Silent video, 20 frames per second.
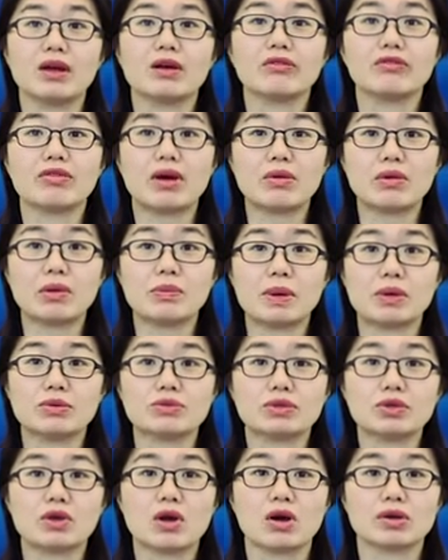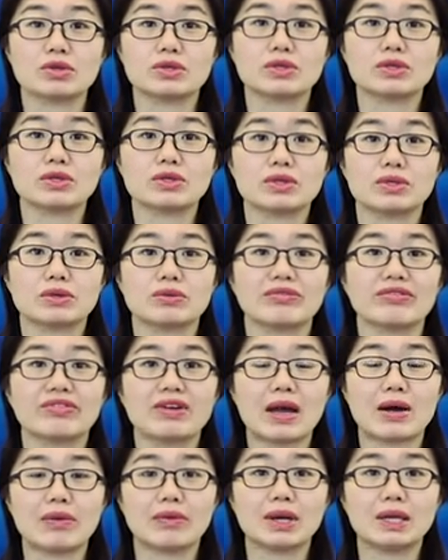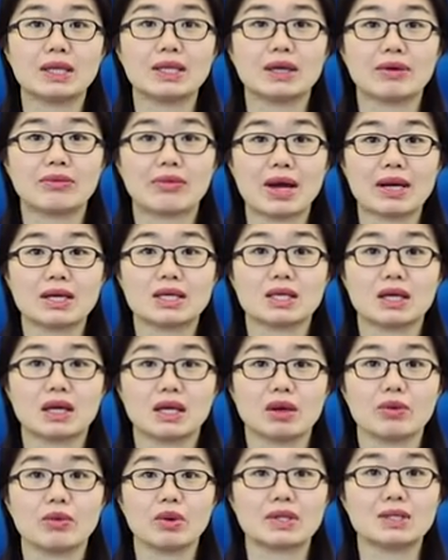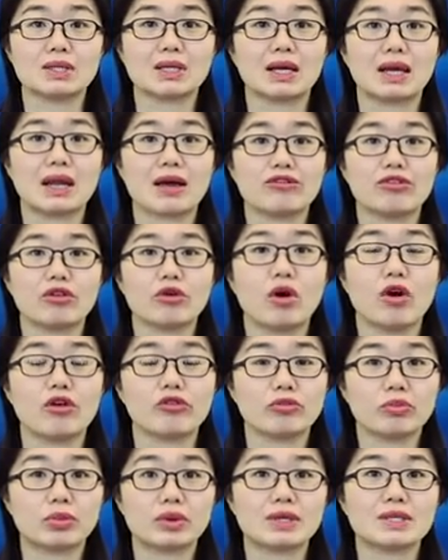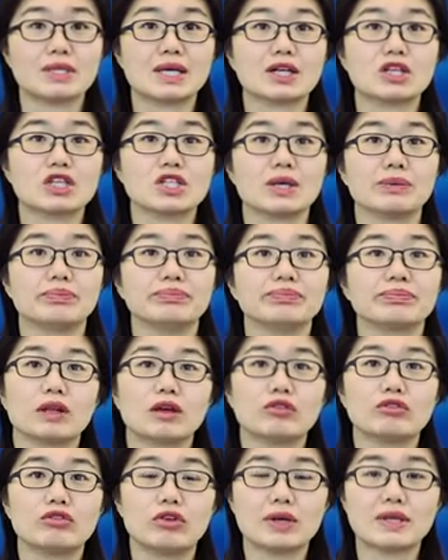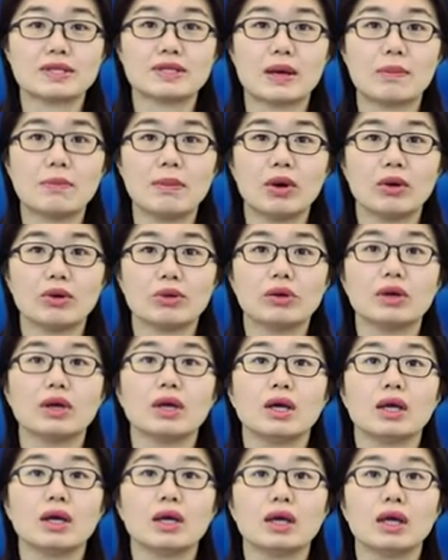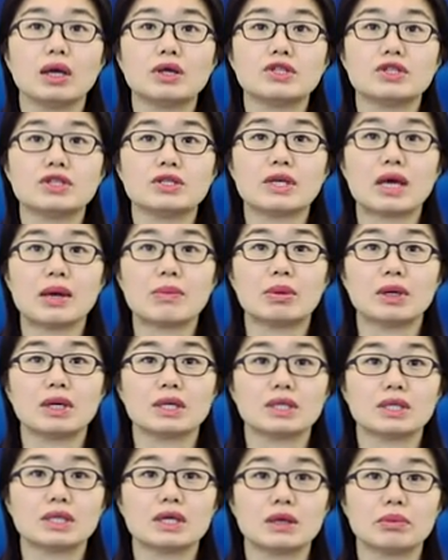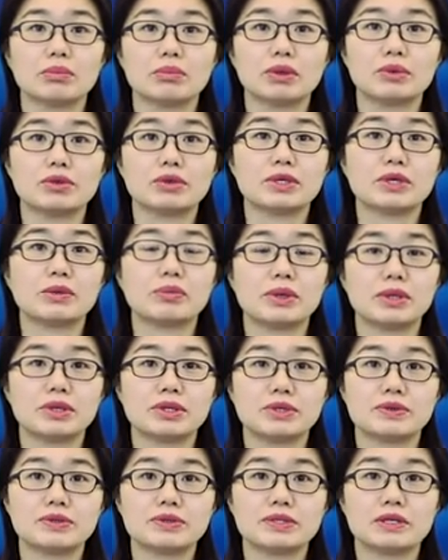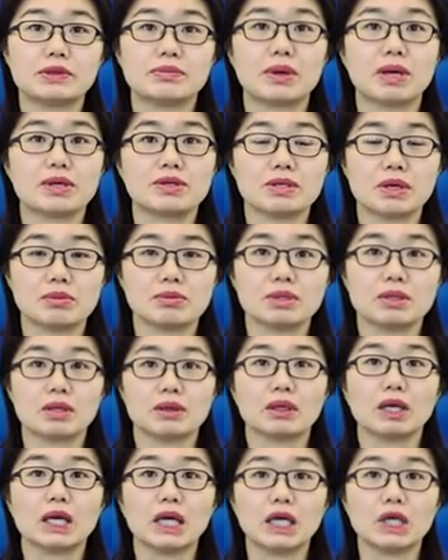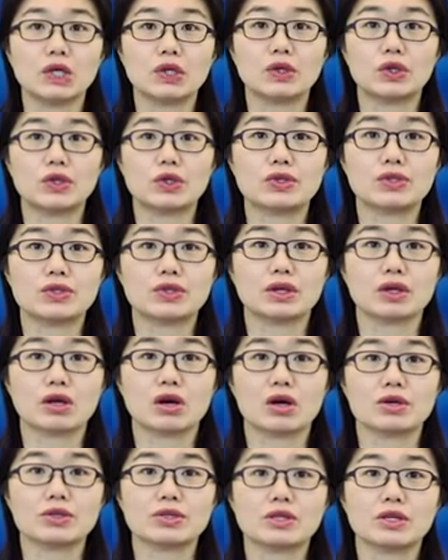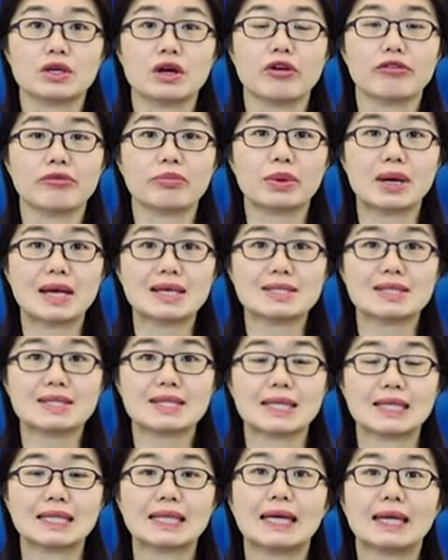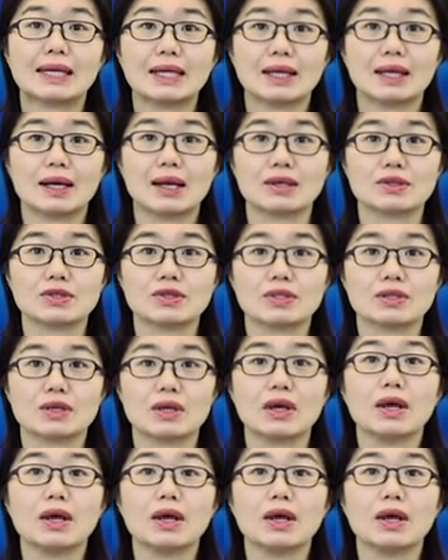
Variable costs vary directly with the level of production. For example, each tablet computer produced by Samsung incurs the cost of plastic and glass,